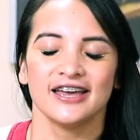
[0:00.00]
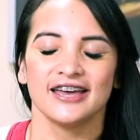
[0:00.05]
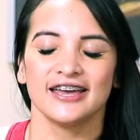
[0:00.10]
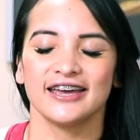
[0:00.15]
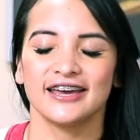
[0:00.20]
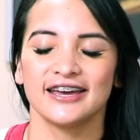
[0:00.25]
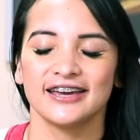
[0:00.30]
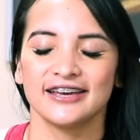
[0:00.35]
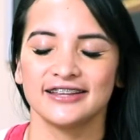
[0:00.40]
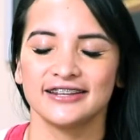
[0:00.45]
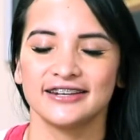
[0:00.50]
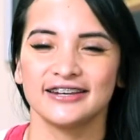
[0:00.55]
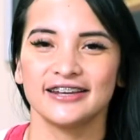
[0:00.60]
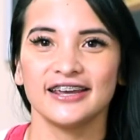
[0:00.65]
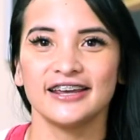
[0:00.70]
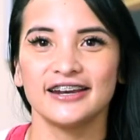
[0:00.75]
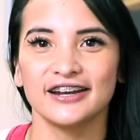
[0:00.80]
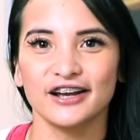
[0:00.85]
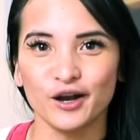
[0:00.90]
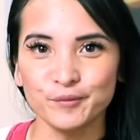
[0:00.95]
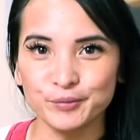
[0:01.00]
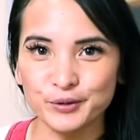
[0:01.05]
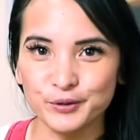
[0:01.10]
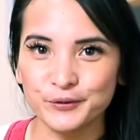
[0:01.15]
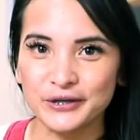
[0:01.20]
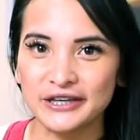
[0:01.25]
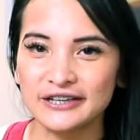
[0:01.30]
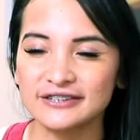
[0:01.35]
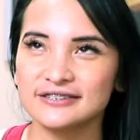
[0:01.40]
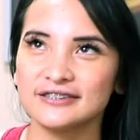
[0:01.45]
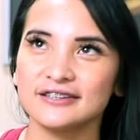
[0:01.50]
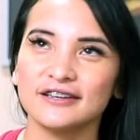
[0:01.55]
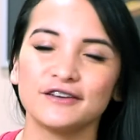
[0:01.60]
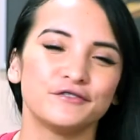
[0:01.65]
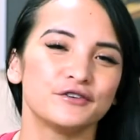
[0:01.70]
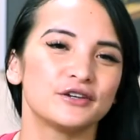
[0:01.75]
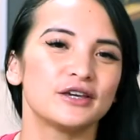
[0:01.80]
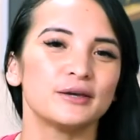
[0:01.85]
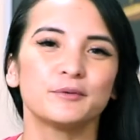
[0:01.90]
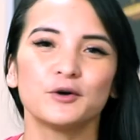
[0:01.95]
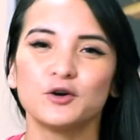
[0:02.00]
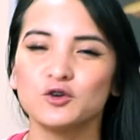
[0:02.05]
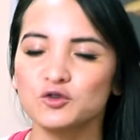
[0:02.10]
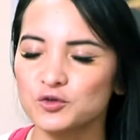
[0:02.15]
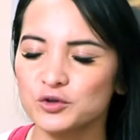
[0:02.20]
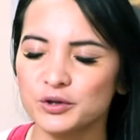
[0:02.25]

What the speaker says: And in a couple weeks, if you keep going